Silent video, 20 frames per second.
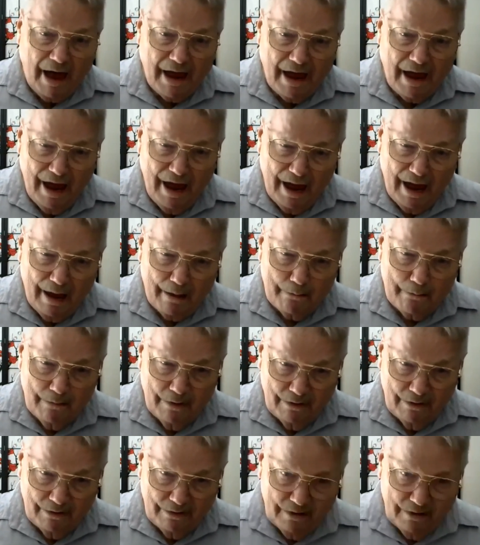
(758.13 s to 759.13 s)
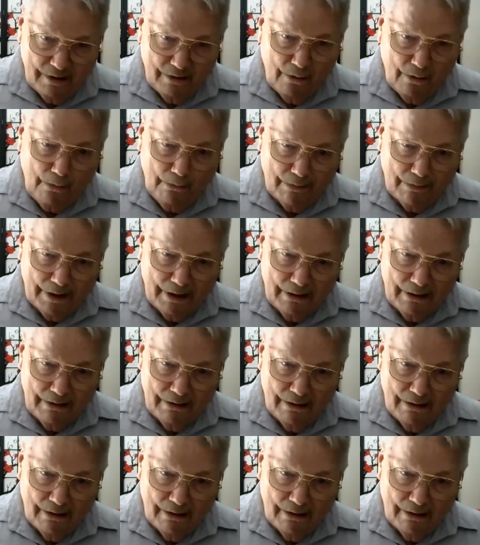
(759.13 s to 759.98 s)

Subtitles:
am the only